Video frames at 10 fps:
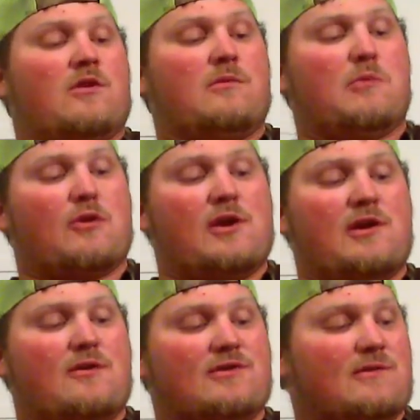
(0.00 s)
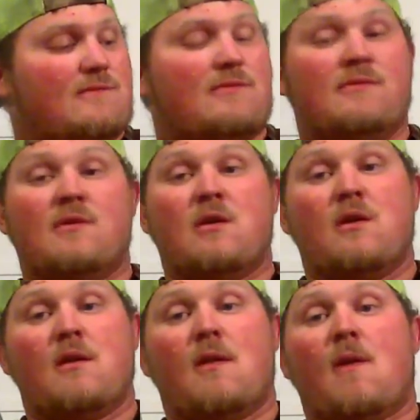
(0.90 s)
The more you use it,
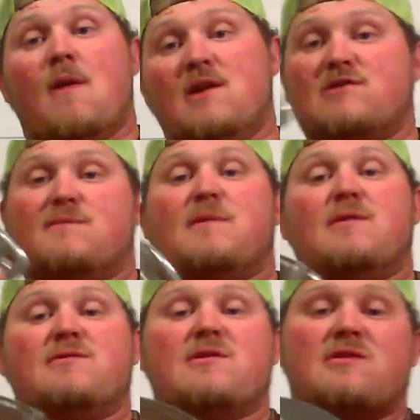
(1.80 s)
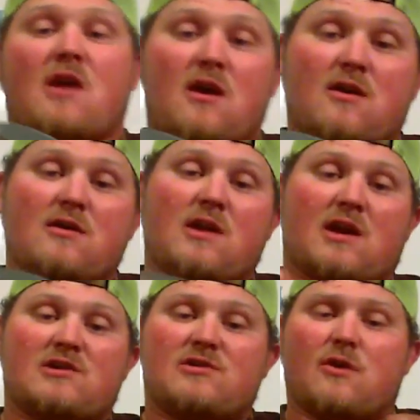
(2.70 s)
it's supposed to turn
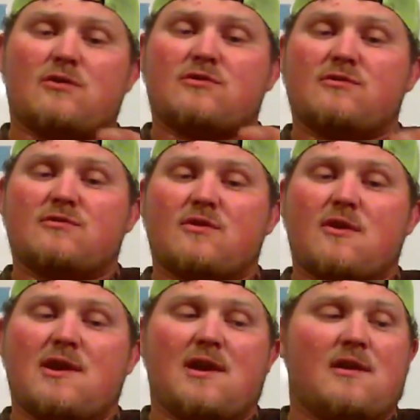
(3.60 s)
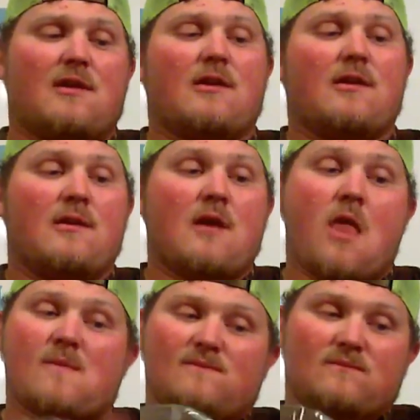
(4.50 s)
like a chartreuse green color.
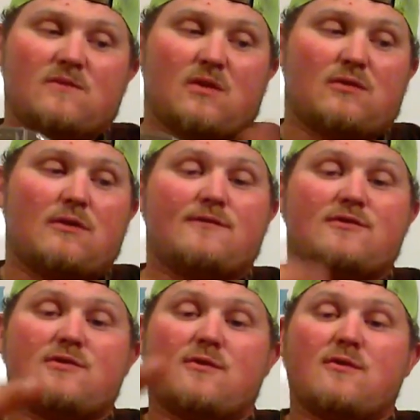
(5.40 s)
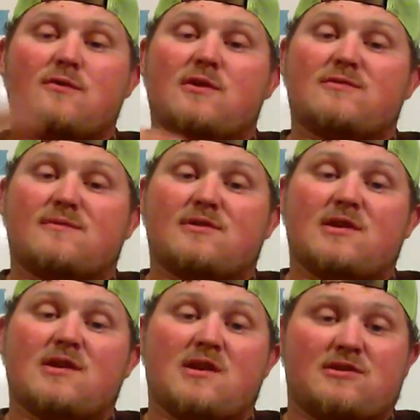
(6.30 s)
Don't know for sure. That's what
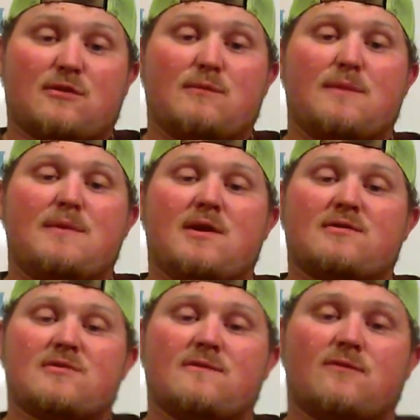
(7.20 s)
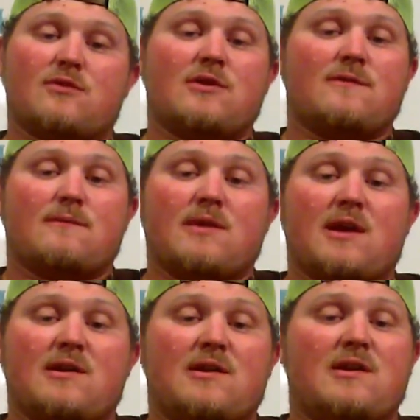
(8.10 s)
they showed me a picture of one of them
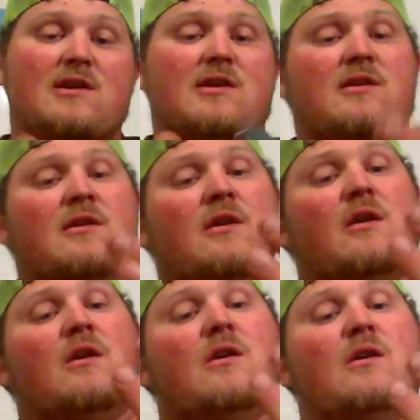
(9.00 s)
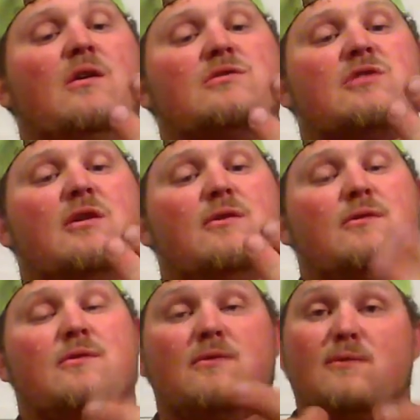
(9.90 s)
that had done it.
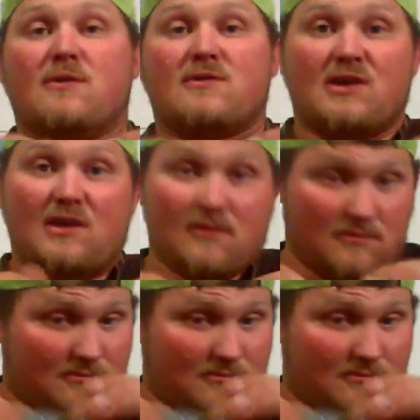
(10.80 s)
So we'll see